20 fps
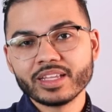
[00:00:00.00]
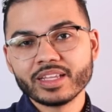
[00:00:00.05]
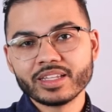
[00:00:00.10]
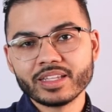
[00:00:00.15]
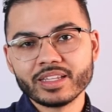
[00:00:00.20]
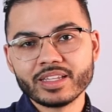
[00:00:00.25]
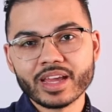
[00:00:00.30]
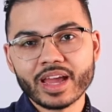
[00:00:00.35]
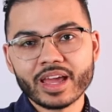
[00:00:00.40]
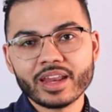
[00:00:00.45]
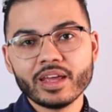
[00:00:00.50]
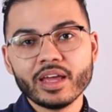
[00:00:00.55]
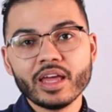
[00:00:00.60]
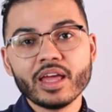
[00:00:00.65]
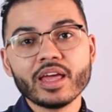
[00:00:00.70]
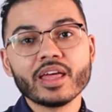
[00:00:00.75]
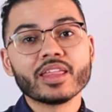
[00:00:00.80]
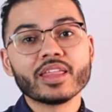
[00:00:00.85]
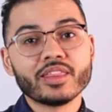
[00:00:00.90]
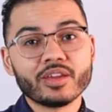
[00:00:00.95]
debt,
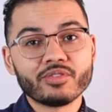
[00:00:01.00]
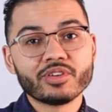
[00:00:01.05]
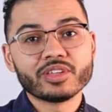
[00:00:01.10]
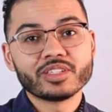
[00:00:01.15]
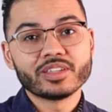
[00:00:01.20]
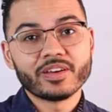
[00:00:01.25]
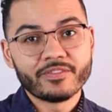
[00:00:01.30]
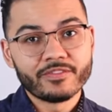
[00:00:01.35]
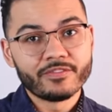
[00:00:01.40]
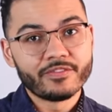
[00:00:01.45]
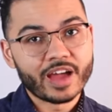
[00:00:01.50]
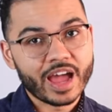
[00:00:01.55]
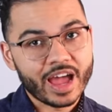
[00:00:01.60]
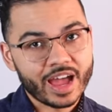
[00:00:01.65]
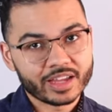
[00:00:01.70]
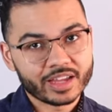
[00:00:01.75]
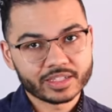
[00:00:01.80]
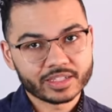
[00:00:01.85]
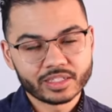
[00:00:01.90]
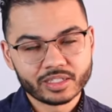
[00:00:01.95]
there is a
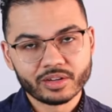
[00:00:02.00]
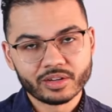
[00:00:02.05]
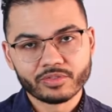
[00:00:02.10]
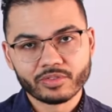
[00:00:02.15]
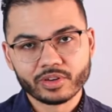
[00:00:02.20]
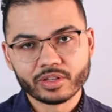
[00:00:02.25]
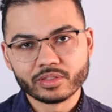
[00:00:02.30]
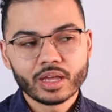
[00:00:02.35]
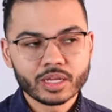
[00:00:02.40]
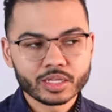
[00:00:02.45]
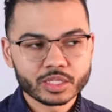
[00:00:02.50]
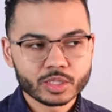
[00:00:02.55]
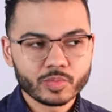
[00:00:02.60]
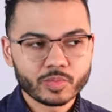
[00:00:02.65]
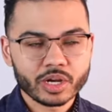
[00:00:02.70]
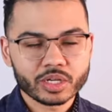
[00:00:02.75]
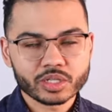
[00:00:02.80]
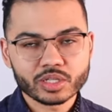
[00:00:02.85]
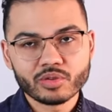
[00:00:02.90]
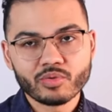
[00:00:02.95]
vast difference,
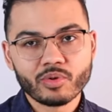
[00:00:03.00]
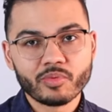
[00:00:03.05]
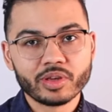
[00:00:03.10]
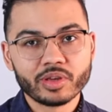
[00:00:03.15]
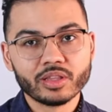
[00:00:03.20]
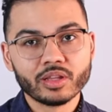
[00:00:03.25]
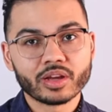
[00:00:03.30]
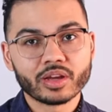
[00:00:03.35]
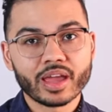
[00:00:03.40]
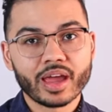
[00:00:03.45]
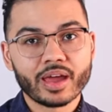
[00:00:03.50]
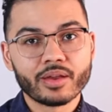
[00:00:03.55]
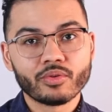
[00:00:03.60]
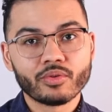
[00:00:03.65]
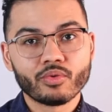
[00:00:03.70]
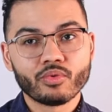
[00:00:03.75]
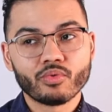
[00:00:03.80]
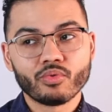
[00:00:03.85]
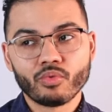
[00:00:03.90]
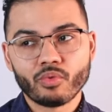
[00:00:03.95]
especially when we look at
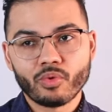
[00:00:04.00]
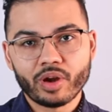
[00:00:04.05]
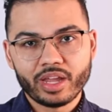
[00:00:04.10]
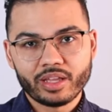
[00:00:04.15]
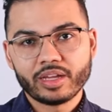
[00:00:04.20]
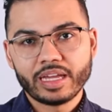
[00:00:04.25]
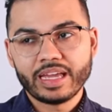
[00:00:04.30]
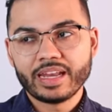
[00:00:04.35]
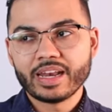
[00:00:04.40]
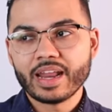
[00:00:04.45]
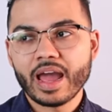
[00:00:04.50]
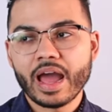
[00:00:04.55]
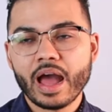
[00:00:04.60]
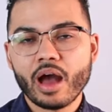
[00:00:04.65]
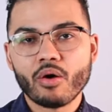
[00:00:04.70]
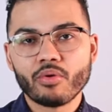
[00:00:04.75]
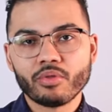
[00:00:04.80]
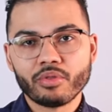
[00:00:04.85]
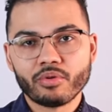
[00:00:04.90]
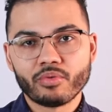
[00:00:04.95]
rate and
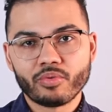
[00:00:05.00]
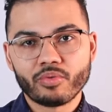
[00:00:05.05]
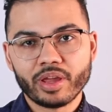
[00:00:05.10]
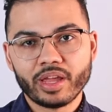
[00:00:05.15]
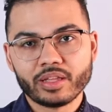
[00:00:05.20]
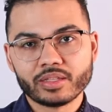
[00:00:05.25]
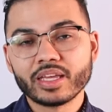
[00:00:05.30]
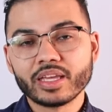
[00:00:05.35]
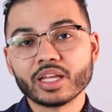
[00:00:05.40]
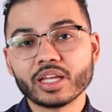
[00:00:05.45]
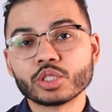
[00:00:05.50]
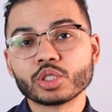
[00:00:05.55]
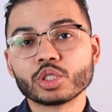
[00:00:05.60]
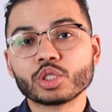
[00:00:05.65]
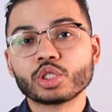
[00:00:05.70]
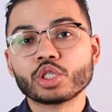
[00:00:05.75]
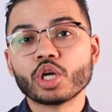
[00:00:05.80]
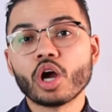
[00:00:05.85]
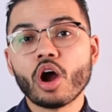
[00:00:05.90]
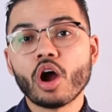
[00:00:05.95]
how the rate gets
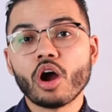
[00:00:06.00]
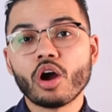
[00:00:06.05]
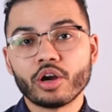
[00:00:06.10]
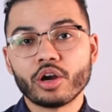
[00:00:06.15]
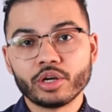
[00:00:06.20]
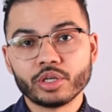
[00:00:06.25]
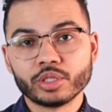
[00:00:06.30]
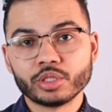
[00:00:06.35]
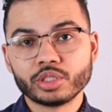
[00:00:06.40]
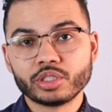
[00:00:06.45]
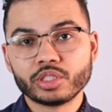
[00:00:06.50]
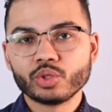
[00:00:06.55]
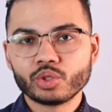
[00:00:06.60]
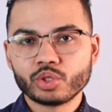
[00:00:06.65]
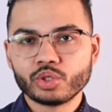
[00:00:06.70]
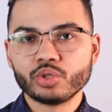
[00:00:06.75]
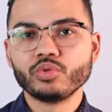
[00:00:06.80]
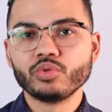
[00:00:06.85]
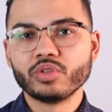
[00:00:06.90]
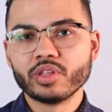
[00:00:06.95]
charged
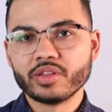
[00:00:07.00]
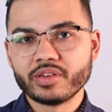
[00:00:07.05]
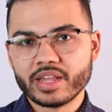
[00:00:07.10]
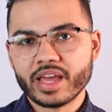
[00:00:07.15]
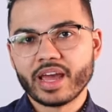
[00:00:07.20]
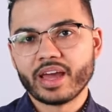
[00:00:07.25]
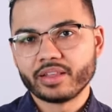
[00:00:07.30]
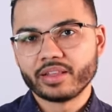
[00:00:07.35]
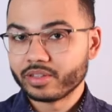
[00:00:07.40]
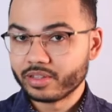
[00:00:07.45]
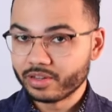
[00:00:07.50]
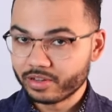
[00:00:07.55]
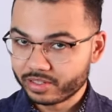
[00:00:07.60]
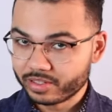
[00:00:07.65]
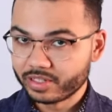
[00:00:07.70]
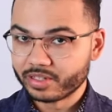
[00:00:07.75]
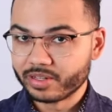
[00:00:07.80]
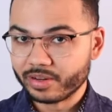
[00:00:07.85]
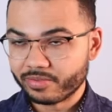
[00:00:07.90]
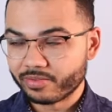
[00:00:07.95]
to the debt. There's a
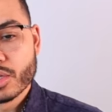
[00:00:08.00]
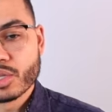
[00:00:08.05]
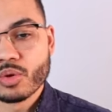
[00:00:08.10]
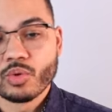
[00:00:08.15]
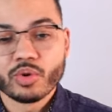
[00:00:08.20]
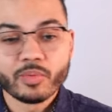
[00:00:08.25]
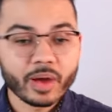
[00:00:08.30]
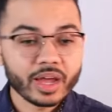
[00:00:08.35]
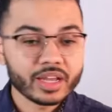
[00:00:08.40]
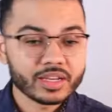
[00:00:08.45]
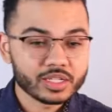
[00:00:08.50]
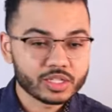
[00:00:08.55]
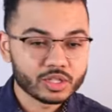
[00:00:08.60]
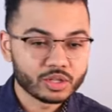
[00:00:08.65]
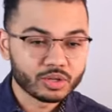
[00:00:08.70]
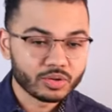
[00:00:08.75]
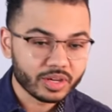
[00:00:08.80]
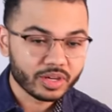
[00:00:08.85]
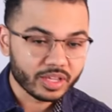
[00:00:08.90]
difference. So we might disagree